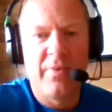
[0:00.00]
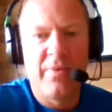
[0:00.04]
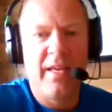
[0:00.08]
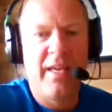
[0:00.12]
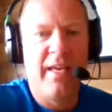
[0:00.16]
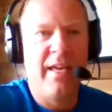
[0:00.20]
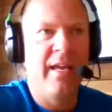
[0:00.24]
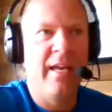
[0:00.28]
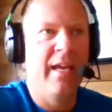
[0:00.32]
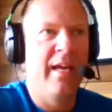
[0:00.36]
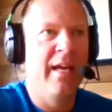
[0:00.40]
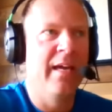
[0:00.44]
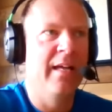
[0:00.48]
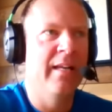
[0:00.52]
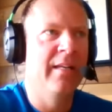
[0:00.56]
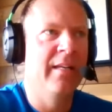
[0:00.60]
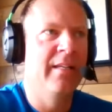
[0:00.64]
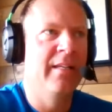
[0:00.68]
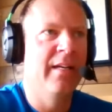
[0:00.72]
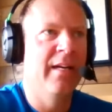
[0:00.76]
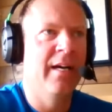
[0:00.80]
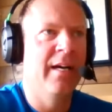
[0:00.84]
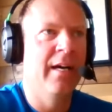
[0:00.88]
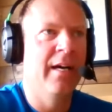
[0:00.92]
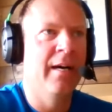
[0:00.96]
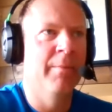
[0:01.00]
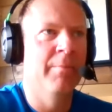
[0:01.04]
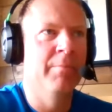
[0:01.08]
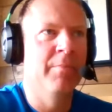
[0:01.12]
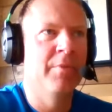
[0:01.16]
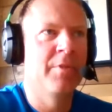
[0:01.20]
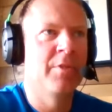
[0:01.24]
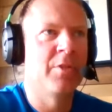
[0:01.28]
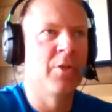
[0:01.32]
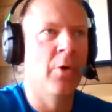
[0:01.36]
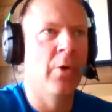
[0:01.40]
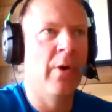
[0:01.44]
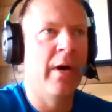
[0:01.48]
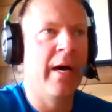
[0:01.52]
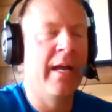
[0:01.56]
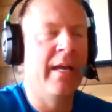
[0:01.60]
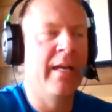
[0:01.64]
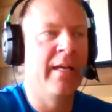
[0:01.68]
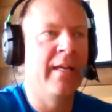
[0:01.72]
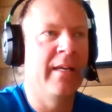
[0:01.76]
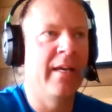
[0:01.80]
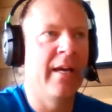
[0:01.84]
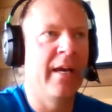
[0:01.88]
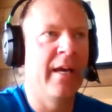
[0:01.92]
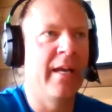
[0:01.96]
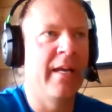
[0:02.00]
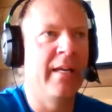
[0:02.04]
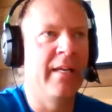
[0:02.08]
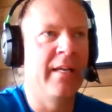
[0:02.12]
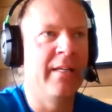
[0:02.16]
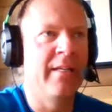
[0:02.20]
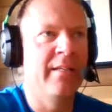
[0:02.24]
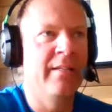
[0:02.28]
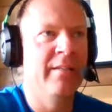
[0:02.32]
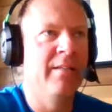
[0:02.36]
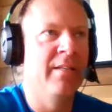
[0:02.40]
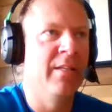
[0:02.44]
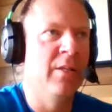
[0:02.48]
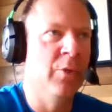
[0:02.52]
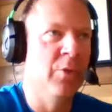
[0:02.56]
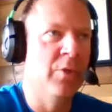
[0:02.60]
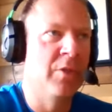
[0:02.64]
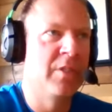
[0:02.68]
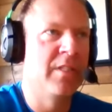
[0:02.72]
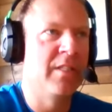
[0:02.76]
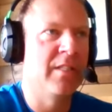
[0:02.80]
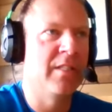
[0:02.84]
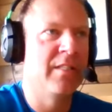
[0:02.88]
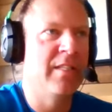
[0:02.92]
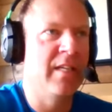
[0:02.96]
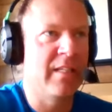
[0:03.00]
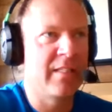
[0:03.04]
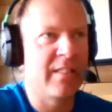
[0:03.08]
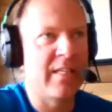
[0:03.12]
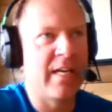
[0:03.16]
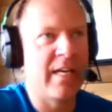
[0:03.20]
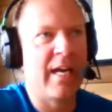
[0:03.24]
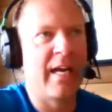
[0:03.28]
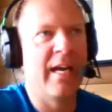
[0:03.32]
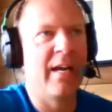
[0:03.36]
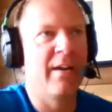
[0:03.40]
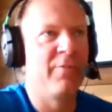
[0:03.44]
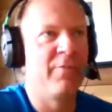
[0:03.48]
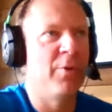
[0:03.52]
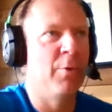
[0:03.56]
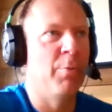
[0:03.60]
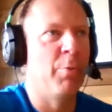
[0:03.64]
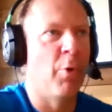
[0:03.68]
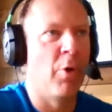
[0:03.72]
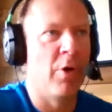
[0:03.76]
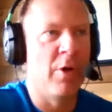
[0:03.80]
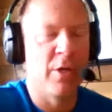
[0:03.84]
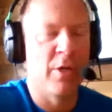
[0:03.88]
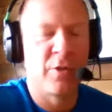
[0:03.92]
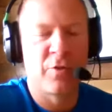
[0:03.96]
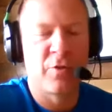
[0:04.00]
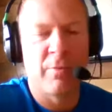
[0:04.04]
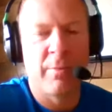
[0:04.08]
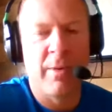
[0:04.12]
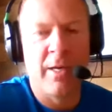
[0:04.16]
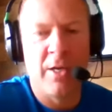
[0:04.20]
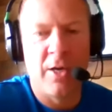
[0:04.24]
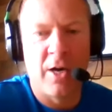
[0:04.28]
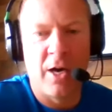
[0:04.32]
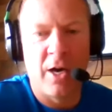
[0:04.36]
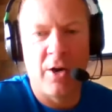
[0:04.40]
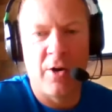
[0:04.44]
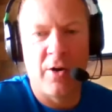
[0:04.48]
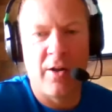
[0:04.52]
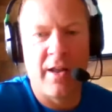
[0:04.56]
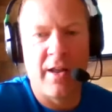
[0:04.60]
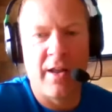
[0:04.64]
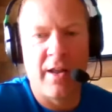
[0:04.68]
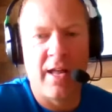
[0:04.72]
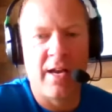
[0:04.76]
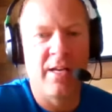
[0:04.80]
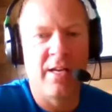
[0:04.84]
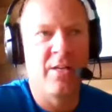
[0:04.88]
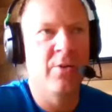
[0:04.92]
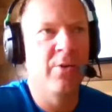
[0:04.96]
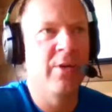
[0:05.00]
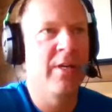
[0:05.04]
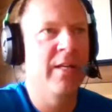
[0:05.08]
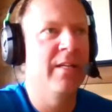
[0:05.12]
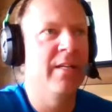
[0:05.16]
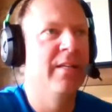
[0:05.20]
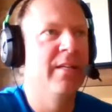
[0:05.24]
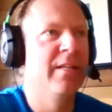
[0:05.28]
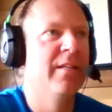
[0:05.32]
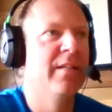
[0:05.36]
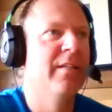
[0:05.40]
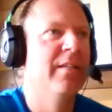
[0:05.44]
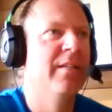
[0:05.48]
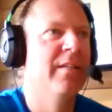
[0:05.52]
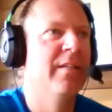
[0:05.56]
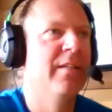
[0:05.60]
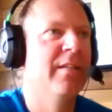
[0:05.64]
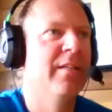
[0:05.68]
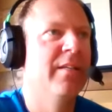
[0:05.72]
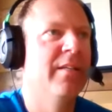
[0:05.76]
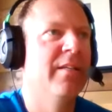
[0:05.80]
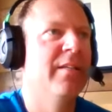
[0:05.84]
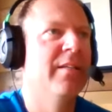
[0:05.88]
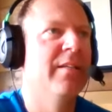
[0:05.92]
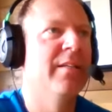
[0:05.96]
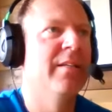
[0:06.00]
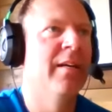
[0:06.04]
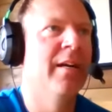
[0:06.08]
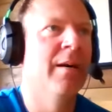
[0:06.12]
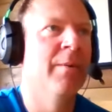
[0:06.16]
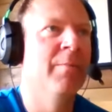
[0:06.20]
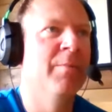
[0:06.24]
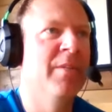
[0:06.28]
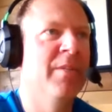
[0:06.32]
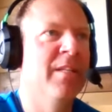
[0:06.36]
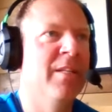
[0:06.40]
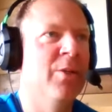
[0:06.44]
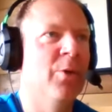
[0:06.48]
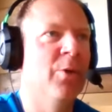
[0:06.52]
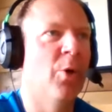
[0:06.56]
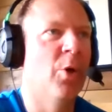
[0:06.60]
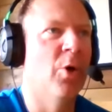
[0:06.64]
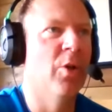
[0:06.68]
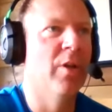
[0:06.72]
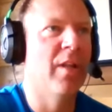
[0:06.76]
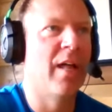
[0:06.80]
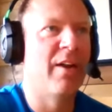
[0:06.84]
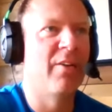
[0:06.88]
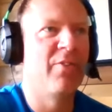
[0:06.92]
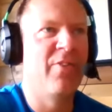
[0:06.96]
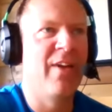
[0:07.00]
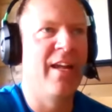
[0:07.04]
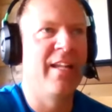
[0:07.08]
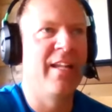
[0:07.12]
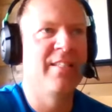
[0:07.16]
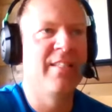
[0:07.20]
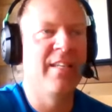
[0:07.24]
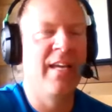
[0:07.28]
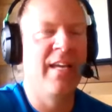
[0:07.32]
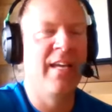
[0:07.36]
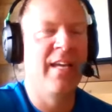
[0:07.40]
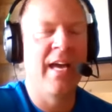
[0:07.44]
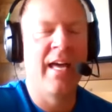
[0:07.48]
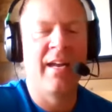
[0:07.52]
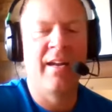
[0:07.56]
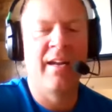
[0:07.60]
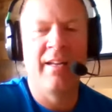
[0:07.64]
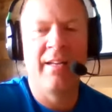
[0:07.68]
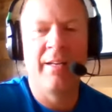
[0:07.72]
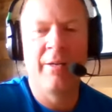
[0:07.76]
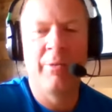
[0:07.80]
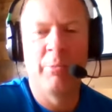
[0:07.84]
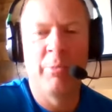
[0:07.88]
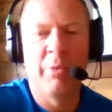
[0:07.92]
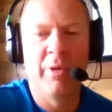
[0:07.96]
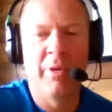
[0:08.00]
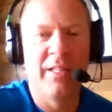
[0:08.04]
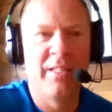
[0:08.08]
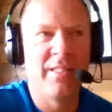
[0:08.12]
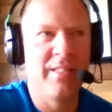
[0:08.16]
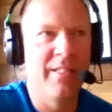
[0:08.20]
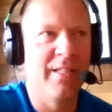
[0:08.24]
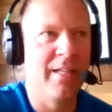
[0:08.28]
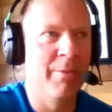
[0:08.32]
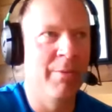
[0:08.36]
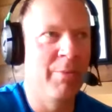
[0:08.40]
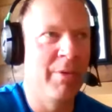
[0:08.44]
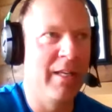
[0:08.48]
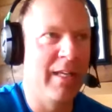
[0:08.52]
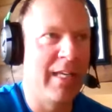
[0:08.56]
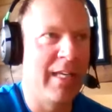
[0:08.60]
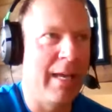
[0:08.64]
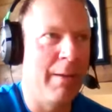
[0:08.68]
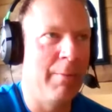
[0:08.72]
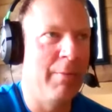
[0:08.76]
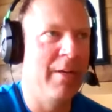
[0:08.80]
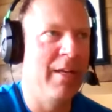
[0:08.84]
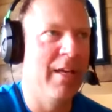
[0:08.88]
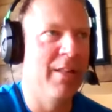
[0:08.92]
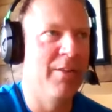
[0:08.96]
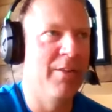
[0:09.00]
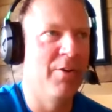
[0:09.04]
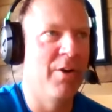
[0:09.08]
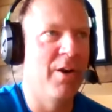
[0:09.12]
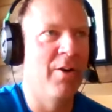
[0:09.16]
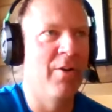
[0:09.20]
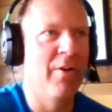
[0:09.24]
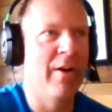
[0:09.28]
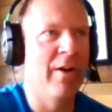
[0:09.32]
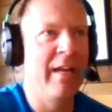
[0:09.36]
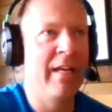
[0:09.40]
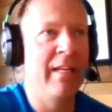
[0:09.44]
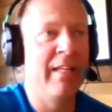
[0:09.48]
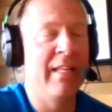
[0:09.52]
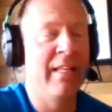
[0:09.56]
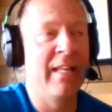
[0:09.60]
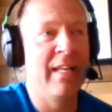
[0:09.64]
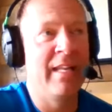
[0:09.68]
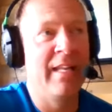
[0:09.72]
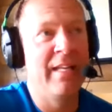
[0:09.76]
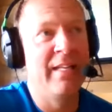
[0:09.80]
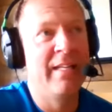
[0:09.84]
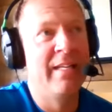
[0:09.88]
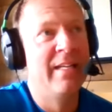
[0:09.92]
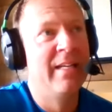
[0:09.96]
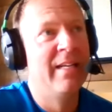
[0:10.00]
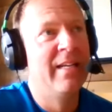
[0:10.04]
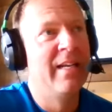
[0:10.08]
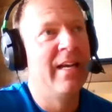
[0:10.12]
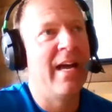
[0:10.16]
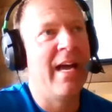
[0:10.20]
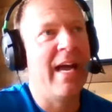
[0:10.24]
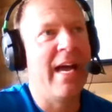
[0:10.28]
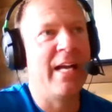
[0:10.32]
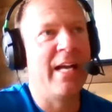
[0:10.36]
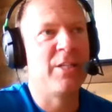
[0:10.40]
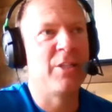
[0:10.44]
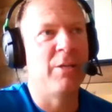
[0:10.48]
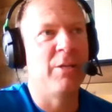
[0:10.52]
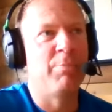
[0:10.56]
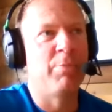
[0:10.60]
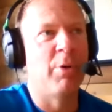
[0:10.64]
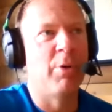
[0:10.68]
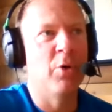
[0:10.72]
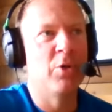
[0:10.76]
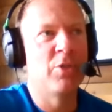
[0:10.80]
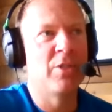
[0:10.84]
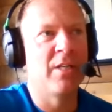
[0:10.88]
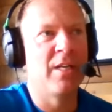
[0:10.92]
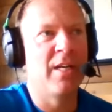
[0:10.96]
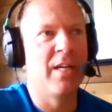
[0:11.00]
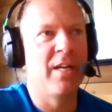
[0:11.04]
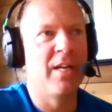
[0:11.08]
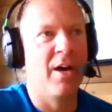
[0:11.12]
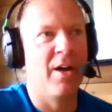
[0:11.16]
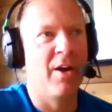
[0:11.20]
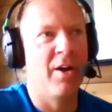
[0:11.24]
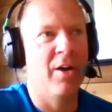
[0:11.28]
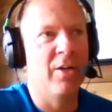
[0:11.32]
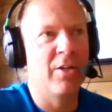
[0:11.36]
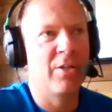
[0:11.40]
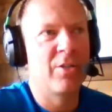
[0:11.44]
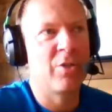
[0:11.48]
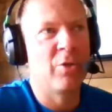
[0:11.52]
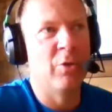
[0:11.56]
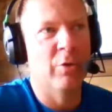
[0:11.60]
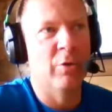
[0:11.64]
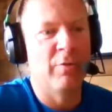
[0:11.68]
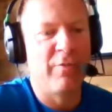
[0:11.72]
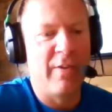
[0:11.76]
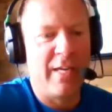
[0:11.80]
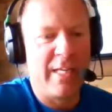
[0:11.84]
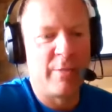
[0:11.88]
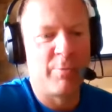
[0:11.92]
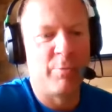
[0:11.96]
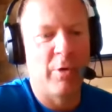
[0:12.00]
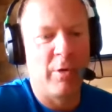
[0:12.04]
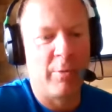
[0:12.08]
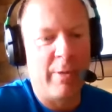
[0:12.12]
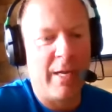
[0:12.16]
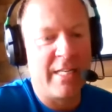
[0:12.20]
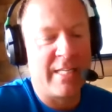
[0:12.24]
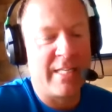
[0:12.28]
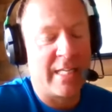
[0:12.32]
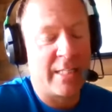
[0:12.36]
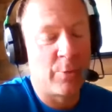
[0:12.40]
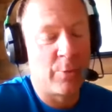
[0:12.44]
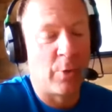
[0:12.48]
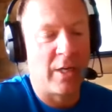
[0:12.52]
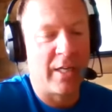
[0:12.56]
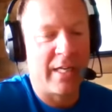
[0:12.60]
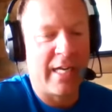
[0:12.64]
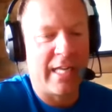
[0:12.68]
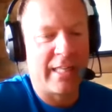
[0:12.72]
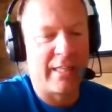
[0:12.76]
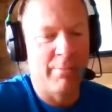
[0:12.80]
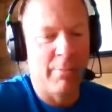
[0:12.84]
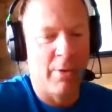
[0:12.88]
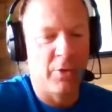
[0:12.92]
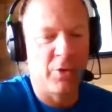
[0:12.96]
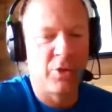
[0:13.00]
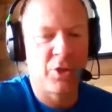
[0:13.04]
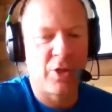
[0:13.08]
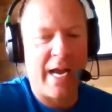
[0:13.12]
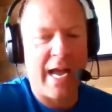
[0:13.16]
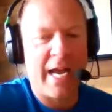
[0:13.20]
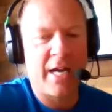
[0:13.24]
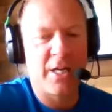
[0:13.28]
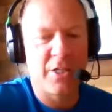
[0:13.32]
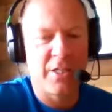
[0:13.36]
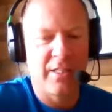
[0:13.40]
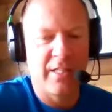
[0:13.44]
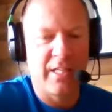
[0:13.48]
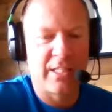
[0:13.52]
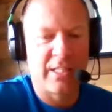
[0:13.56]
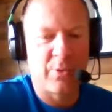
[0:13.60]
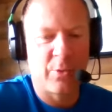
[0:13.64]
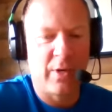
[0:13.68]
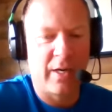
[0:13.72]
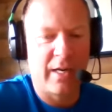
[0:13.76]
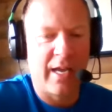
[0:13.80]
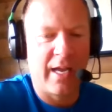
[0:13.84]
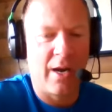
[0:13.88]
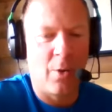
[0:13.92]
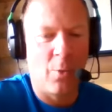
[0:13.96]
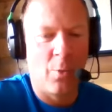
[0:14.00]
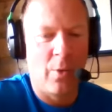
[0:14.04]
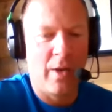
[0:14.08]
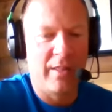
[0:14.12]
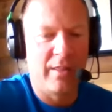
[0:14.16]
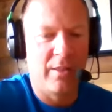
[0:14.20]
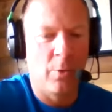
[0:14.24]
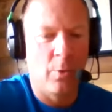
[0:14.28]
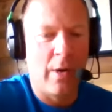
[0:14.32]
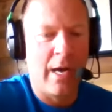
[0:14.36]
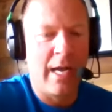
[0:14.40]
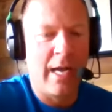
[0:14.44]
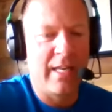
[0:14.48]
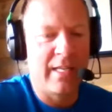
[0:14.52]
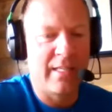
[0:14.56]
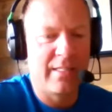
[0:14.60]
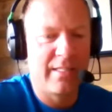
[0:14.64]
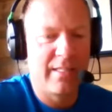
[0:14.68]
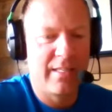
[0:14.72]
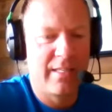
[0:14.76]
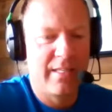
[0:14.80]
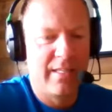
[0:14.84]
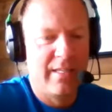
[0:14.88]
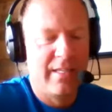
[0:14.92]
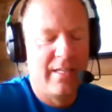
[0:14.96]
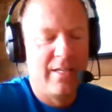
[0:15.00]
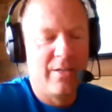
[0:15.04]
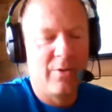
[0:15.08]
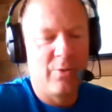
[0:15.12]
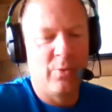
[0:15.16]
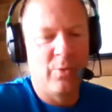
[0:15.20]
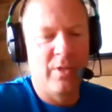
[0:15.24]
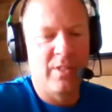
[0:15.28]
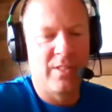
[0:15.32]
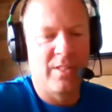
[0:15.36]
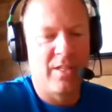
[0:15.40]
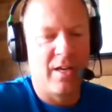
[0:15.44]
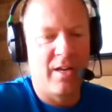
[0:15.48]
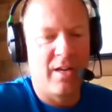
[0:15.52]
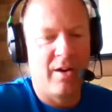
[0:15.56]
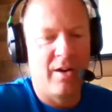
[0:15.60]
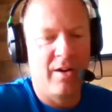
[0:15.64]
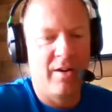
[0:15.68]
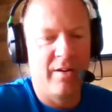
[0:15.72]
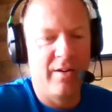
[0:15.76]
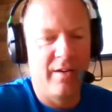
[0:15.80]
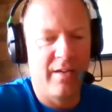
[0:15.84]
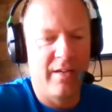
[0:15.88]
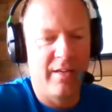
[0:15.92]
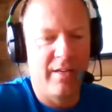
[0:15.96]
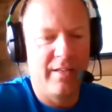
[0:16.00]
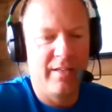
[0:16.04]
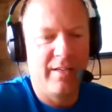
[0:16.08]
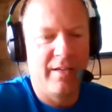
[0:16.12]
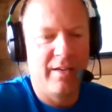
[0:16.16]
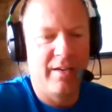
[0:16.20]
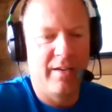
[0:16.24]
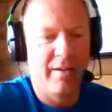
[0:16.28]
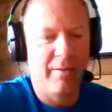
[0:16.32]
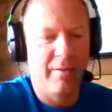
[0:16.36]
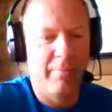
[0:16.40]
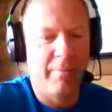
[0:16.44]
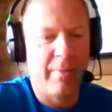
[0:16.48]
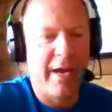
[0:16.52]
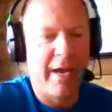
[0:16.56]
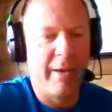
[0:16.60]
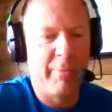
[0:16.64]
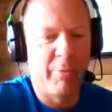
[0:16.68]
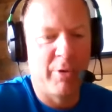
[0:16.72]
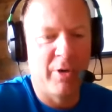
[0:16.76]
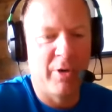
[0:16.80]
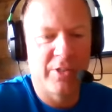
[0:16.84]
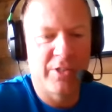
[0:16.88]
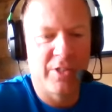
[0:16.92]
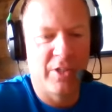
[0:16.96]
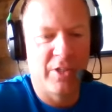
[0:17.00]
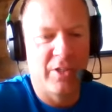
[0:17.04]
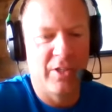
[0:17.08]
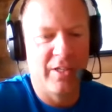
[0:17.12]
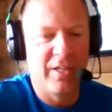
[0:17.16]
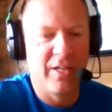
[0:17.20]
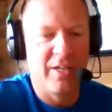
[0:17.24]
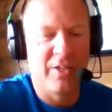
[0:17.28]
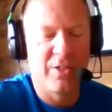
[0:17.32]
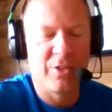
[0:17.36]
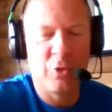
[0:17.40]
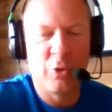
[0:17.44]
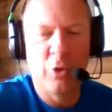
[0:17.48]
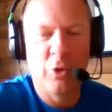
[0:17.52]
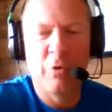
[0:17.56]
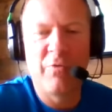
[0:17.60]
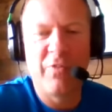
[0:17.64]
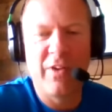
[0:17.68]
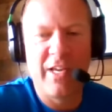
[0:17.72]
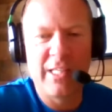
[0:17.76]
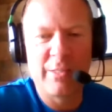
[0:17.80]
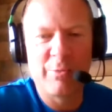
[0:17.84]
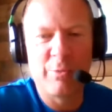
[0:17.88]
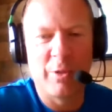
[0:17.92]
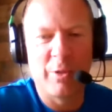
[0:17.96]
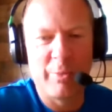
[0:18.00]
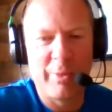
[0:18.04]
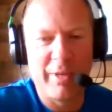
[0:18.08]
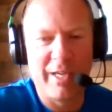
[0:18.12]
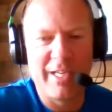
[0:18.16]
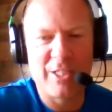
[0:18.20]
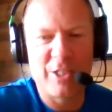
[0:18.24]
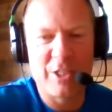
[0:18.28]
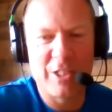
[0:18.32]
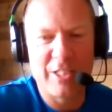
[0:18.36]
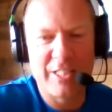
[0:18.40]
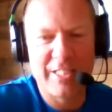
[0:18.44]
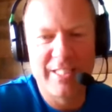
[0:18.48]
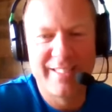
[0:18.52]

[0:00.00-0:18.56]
And so I used TikTok, got a few pointers from my daughter on how to do it. Didn't do a whole lot of fancy editing, but it came together all right. And then I actually posted it on our school Facebook page. That's where it got the most traction. That's where it kind of went the widest, was on my personal and our school Facebook pages.